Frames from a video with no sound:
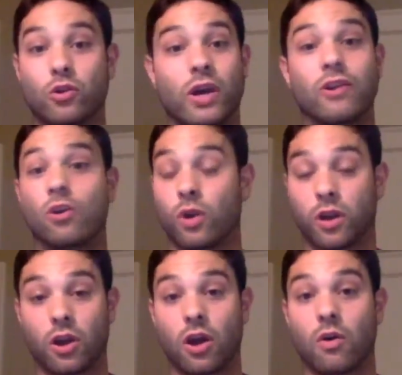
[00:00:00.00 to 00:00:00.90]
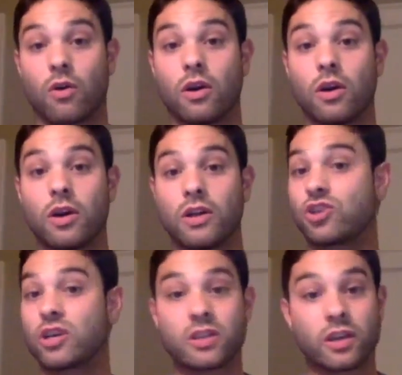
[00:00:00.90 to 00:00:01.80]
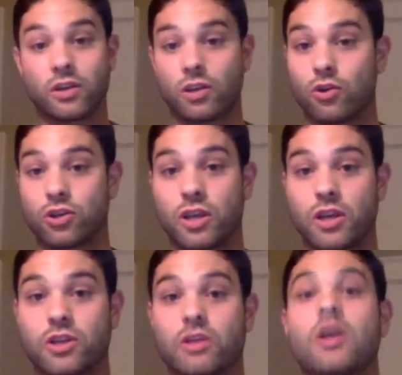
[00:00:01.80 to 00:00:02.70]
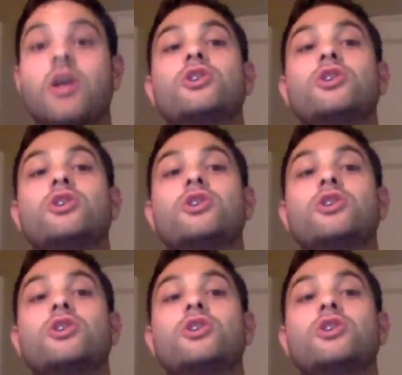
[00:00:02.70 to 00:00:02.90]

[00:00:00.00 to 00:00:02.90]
you got nowhere to go, just like a negotiation.